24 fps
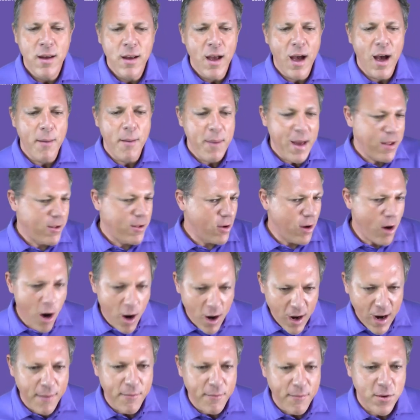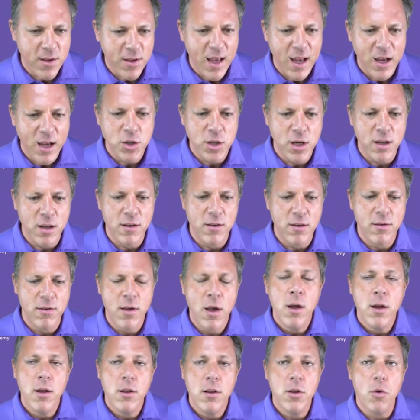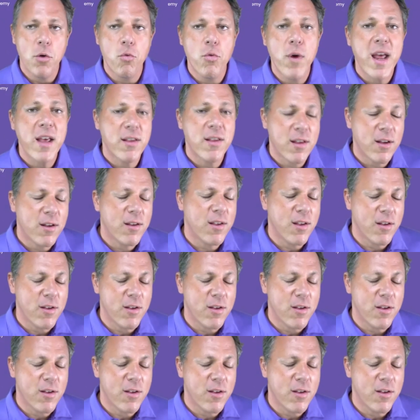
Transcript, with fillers: uh, based on our conversations, the risks